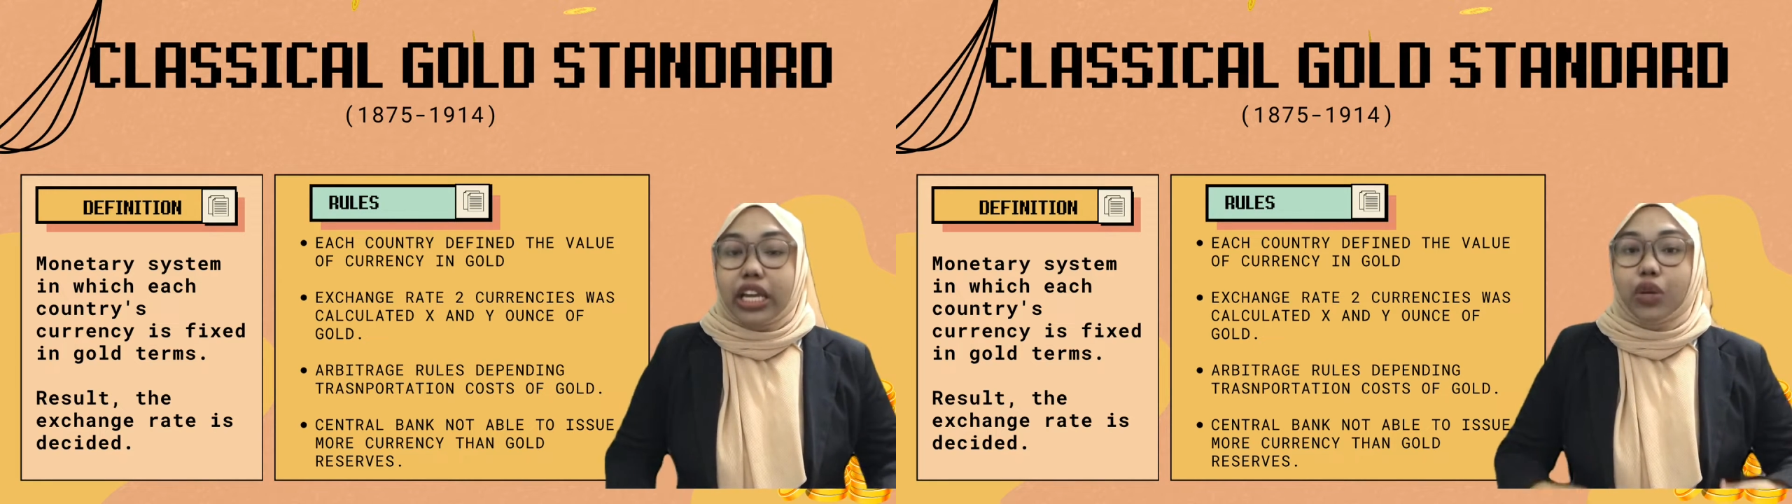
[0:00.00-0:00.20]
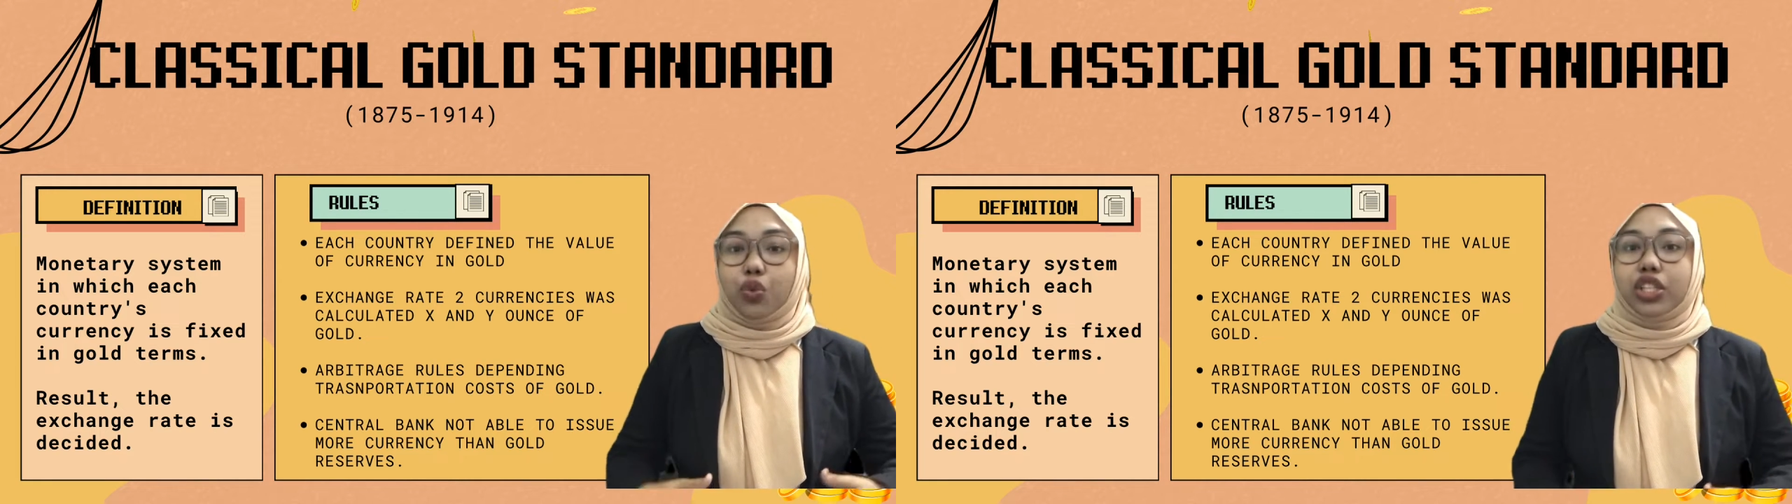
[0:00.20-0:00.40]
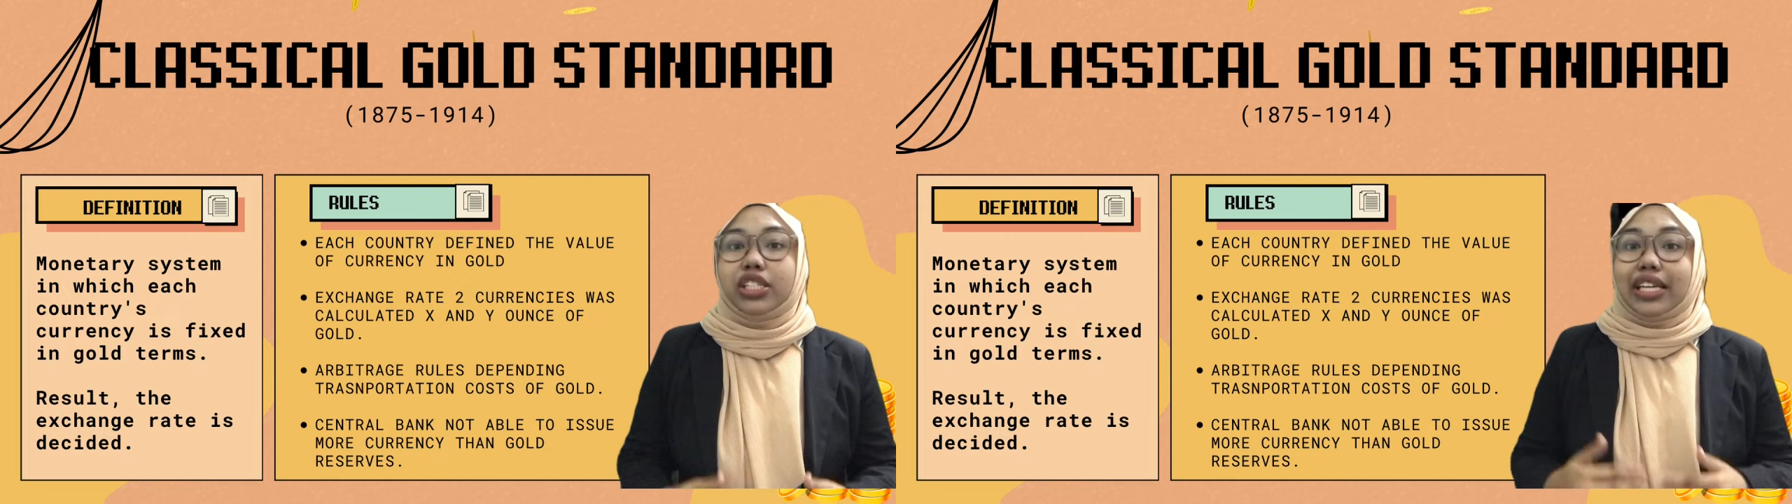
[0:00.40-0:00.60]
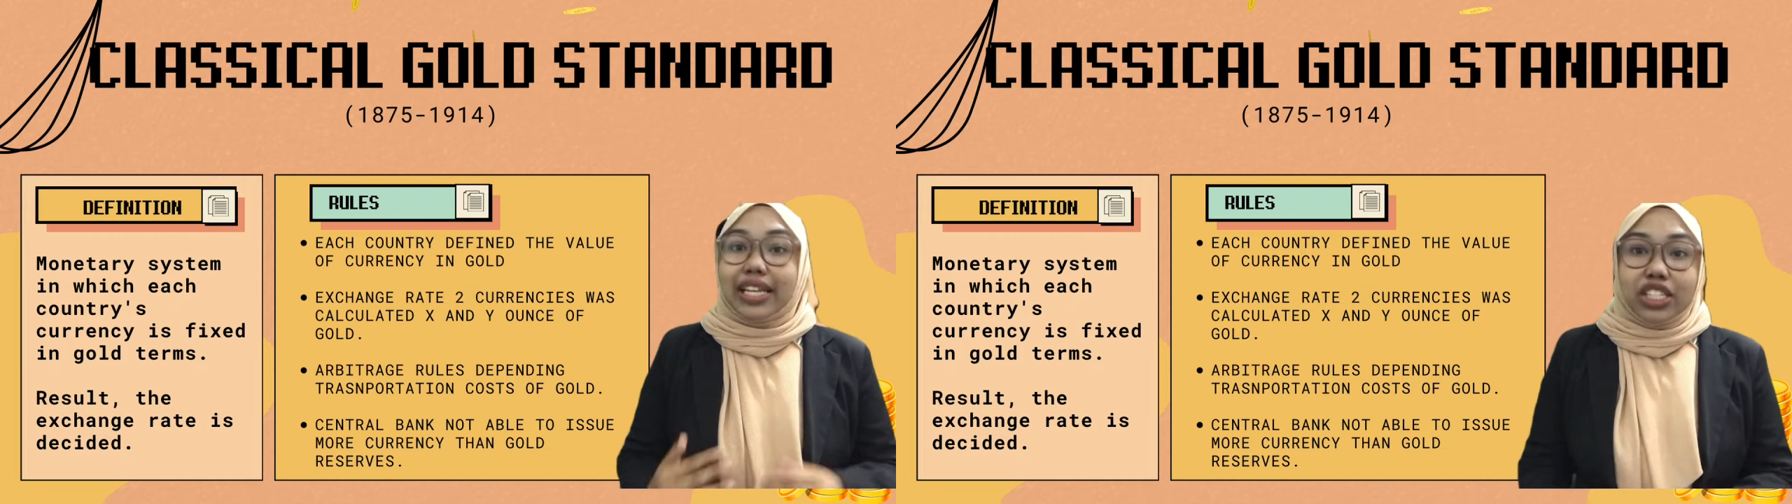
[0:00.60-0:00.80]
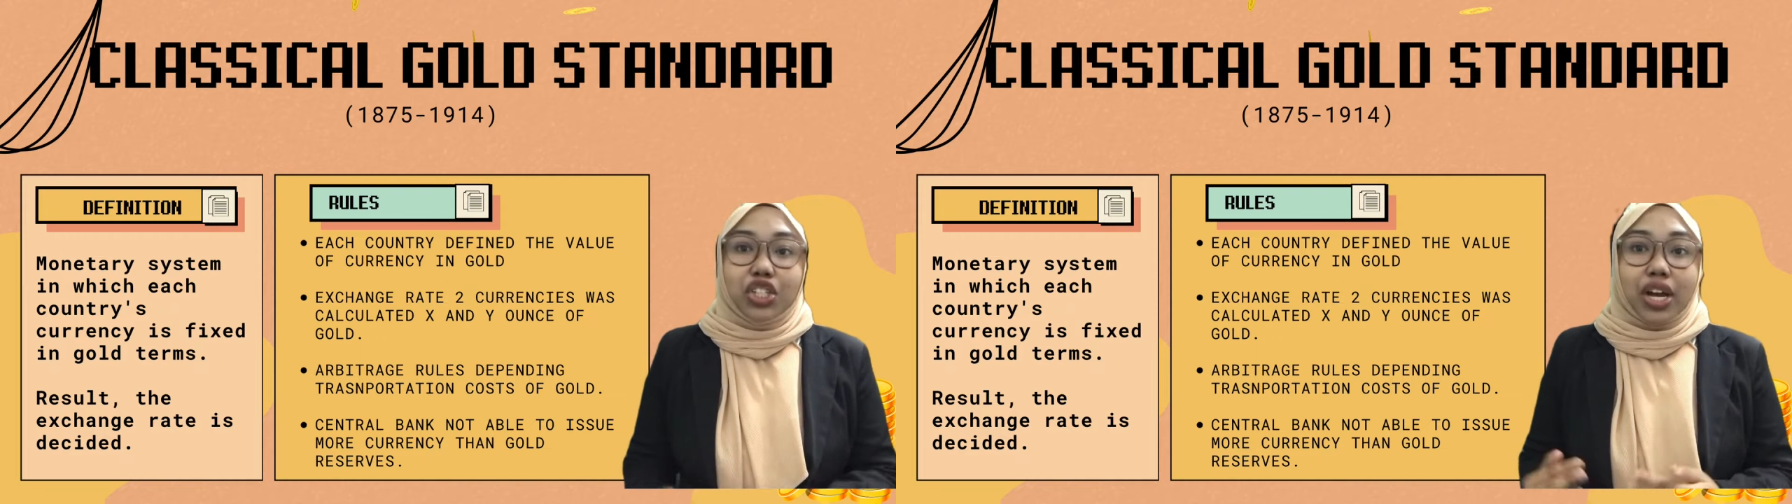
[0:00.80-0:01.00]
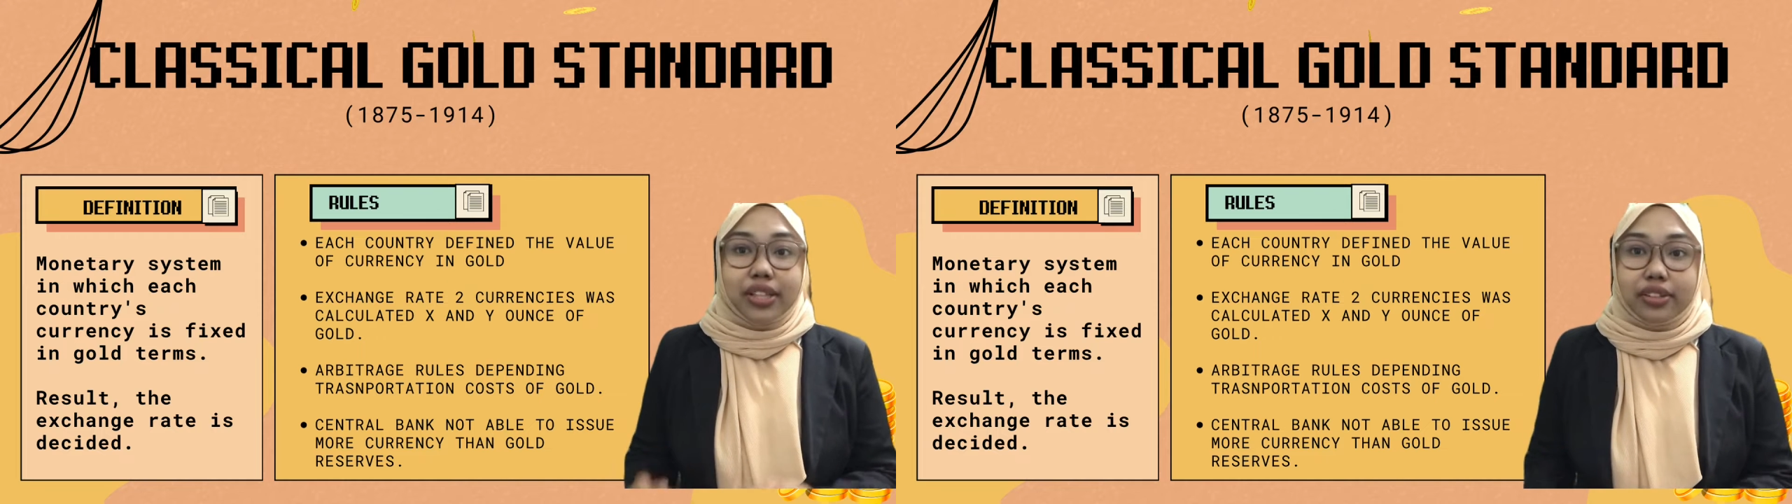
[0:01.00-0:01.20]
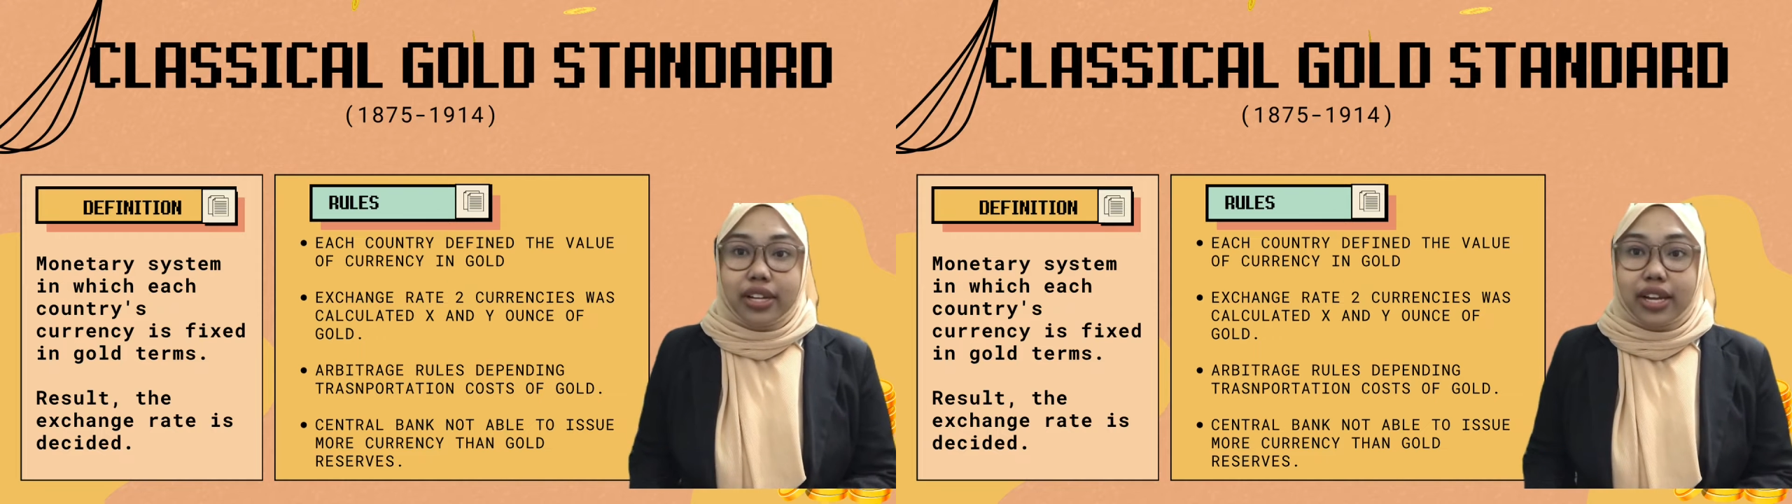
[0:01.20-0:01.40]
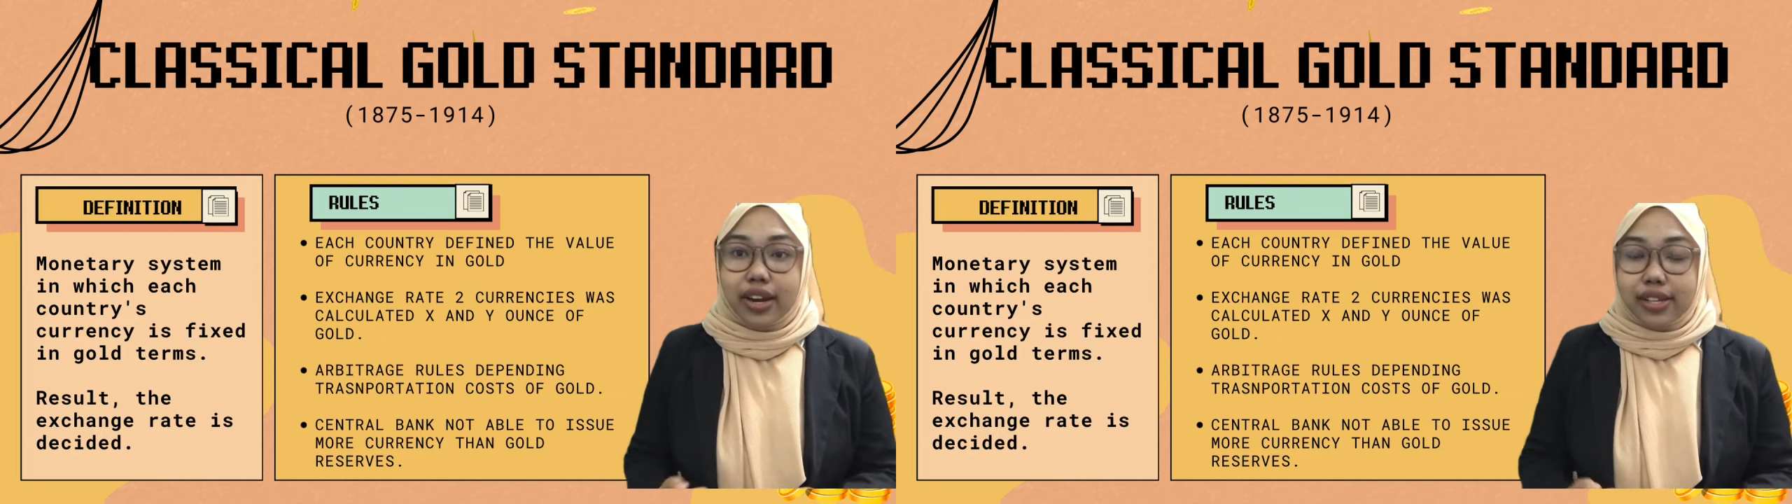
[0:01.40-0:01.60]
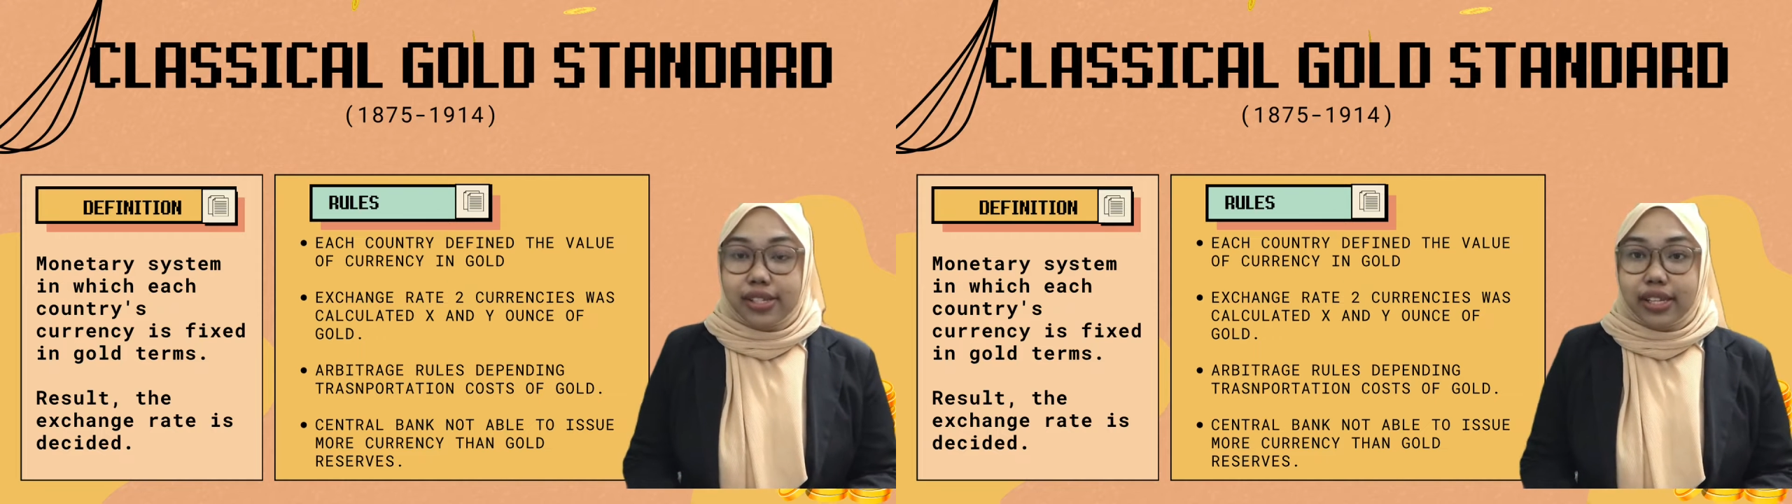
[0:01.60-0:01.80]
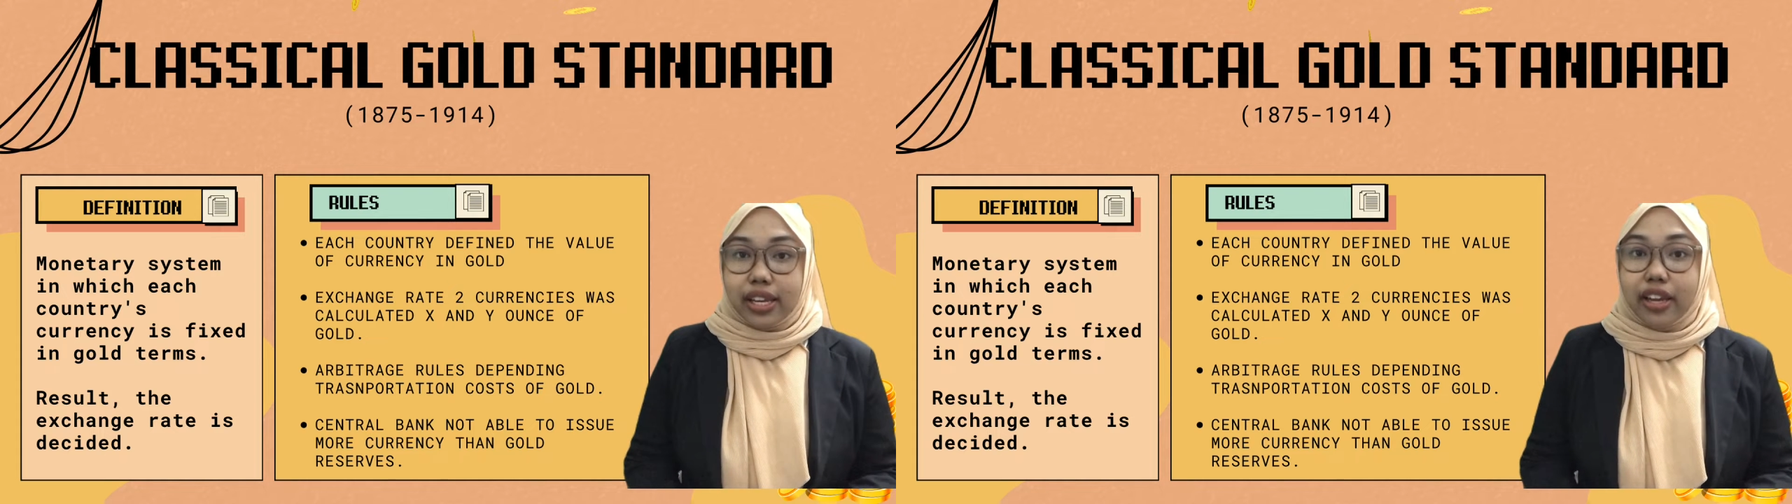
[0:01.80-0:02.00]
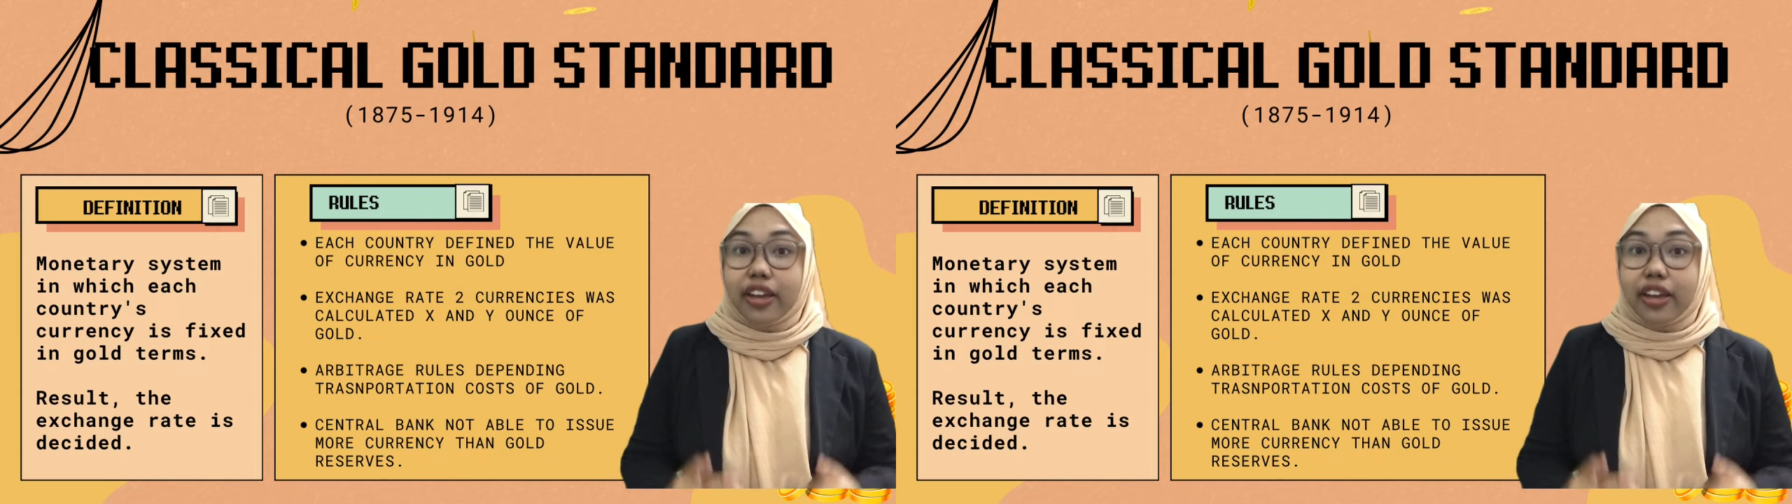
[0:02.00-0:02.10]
in which each country currency